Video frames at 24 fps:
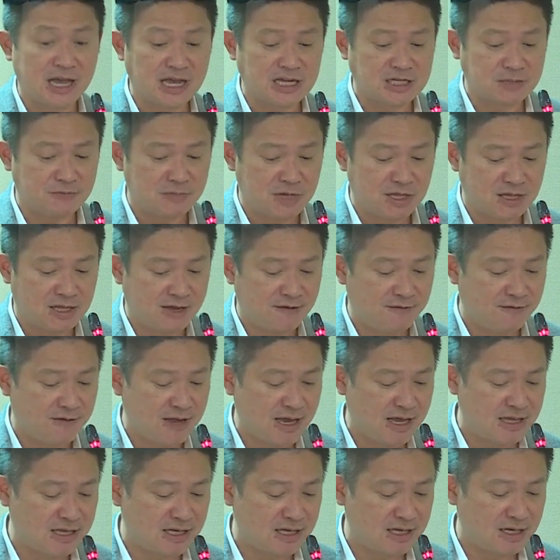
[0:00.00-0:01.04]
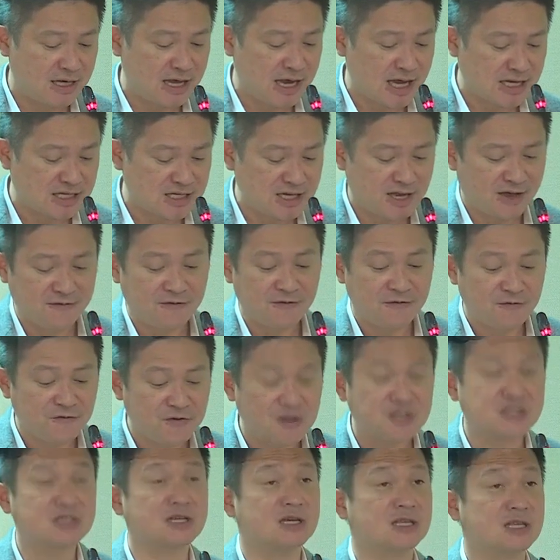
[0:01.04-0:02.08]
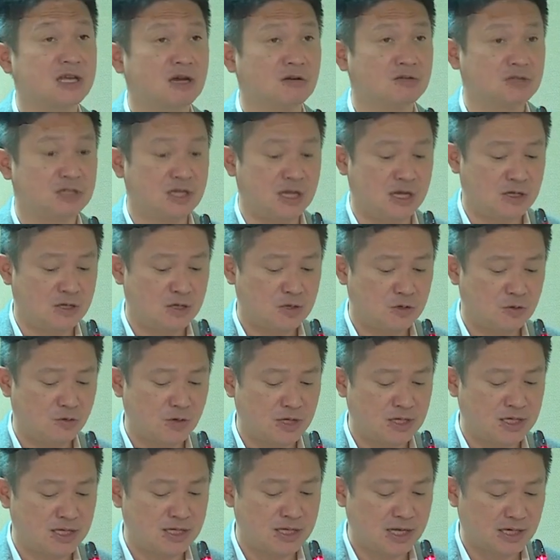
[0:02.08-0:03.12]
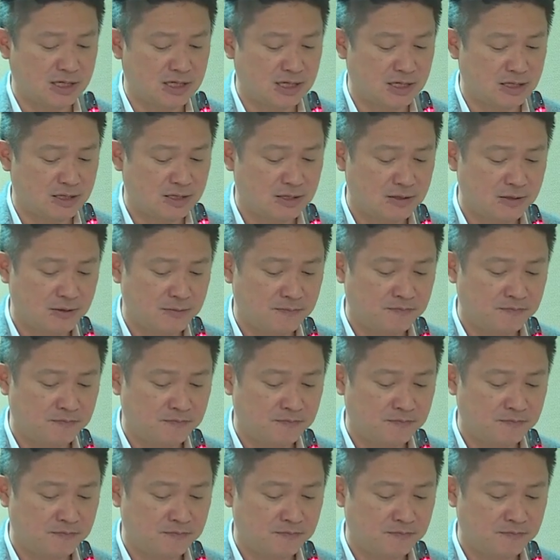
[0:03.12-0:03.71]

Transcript: SMINDEF, and the SAF first announced in 2019.